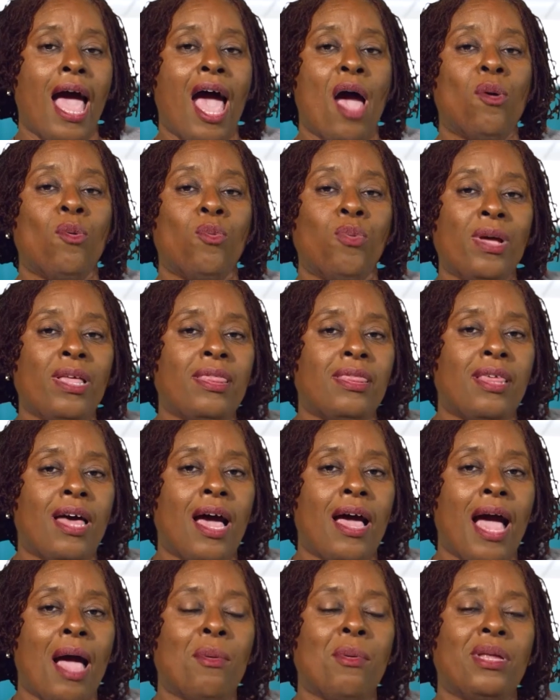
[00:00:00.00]
And with
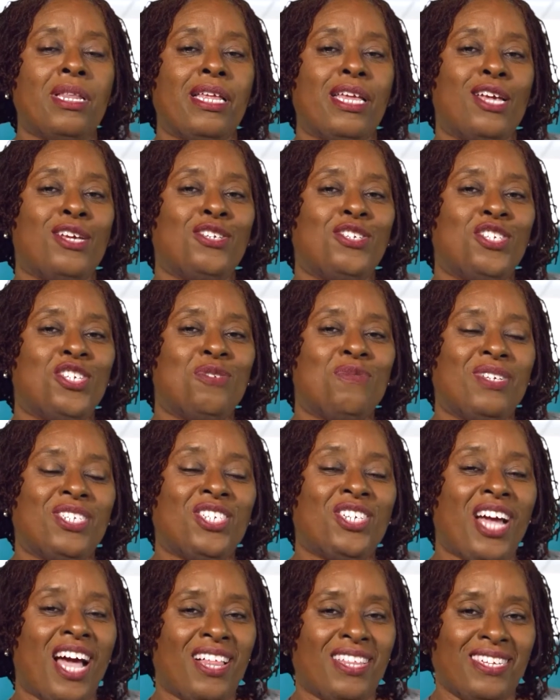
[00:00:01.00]
that, I'm going to issue you a
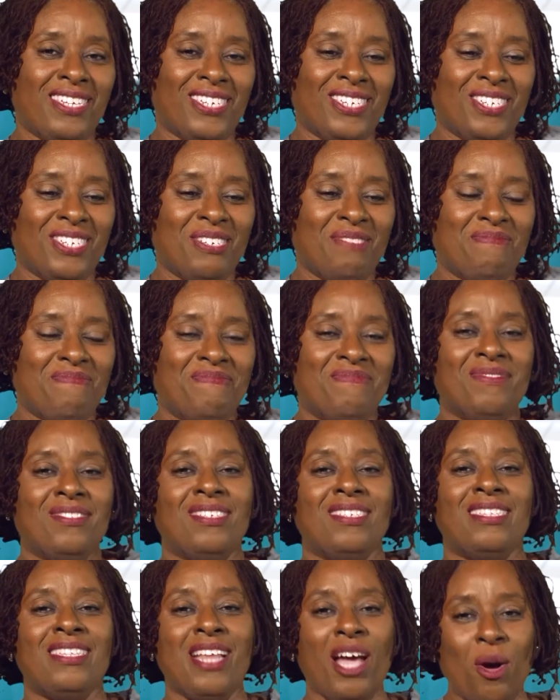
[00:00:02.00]
challenge.
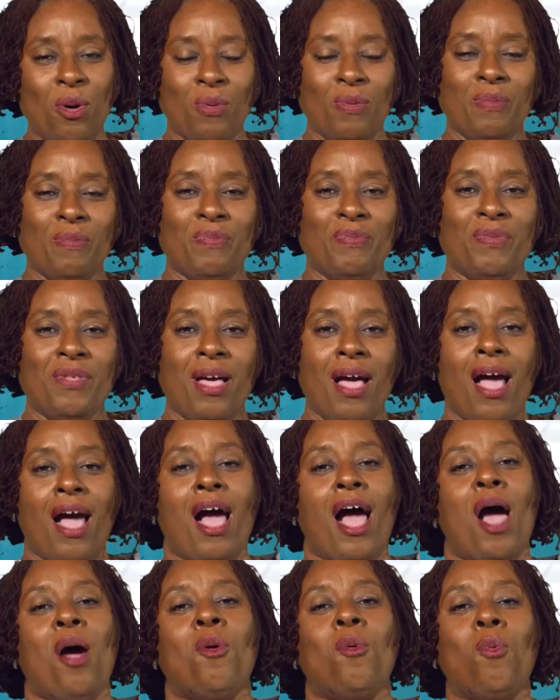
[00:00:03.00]
Now,
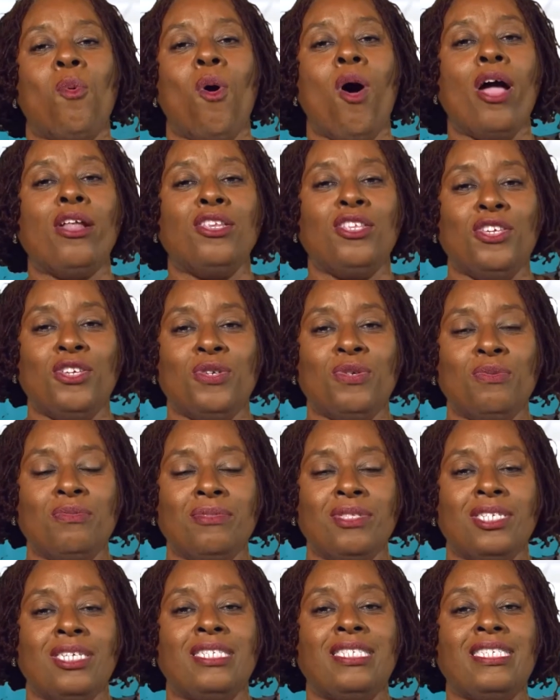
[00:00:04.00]
I want you
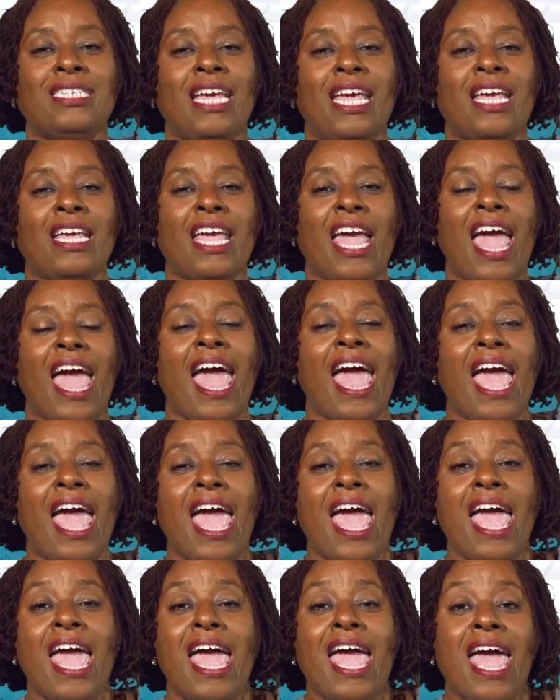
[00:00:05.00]
to take
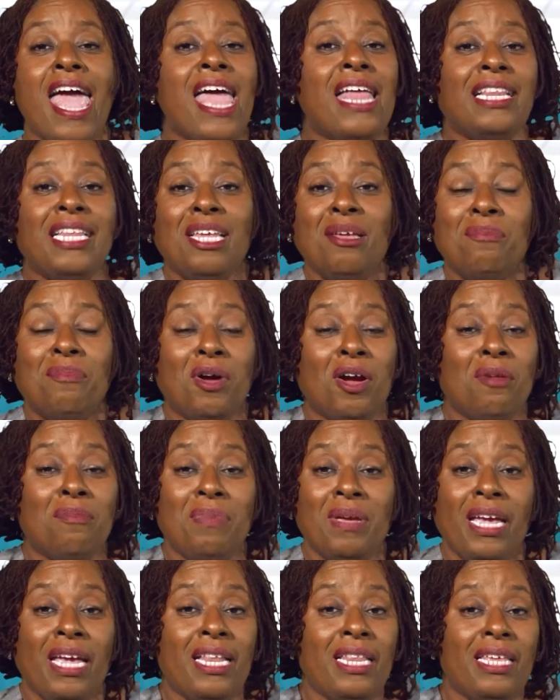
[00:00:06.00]
any
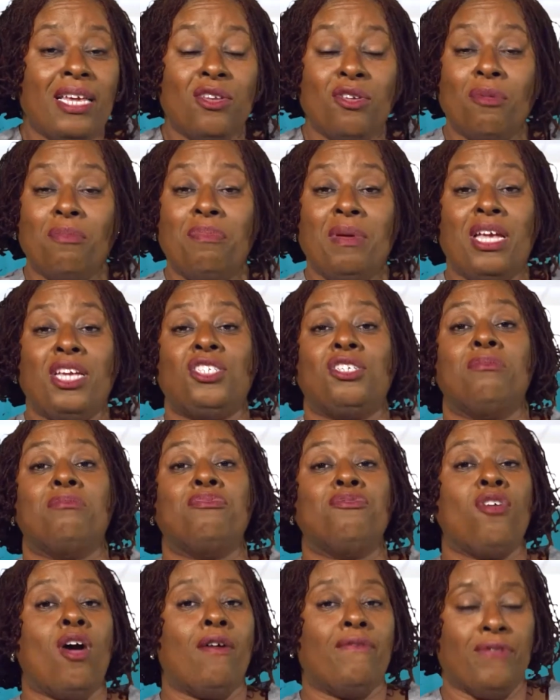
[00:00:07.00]
Barbadian or Bayesian
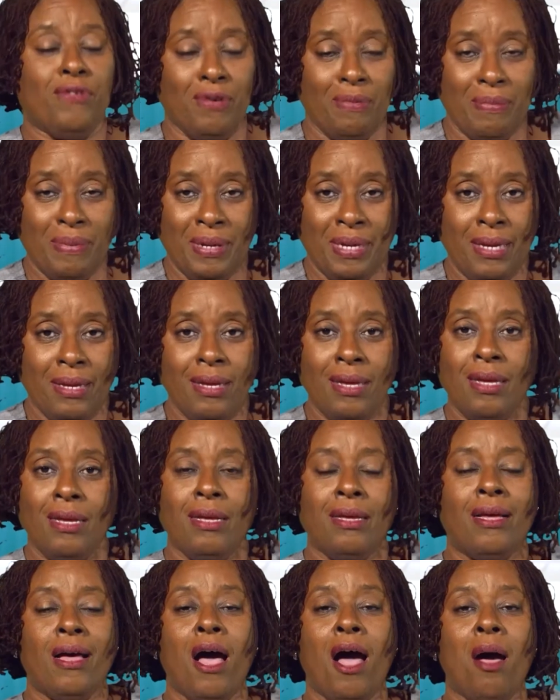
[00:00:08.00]
proverb,
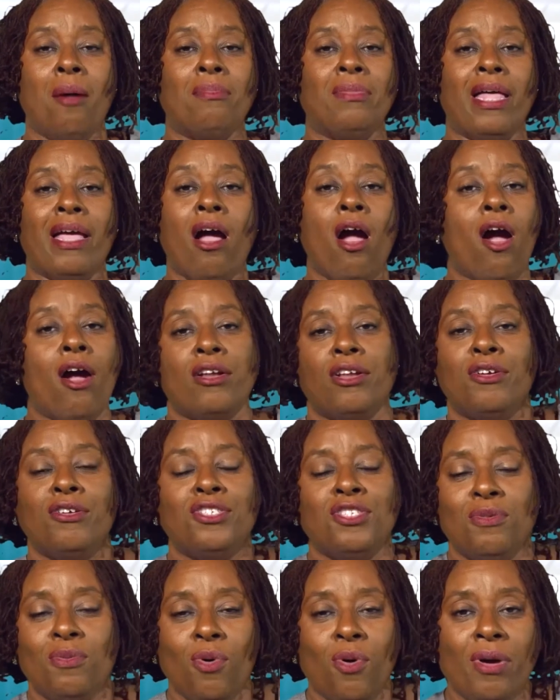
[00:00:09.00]
like harder
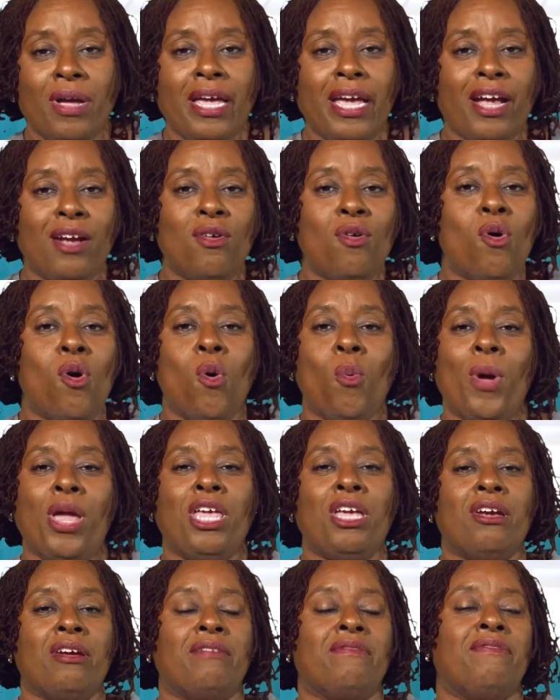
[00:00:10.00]
as you won't hear, own
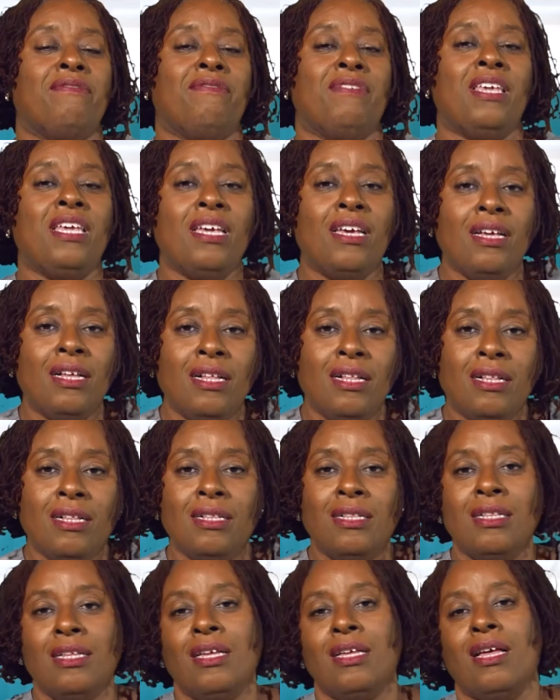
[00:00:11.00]
way you can
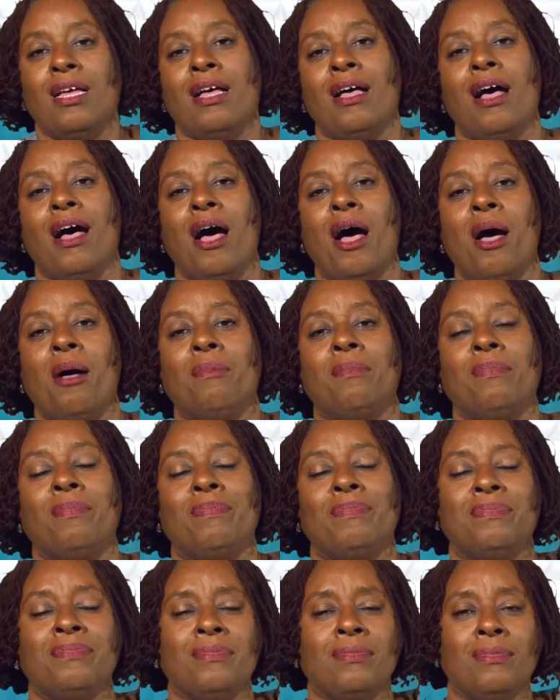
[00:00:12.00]
feel,
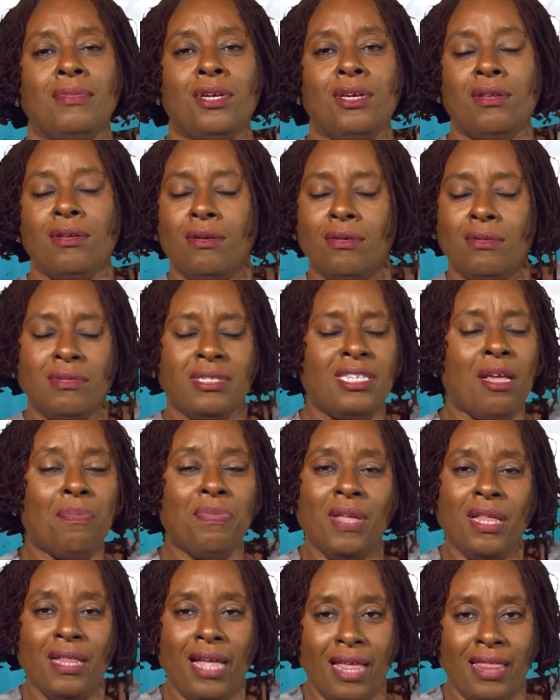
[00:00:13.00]

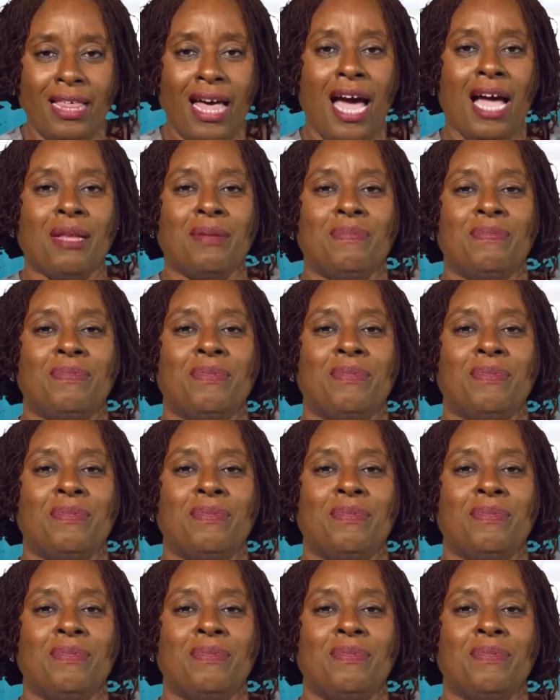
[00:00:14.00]
something like that.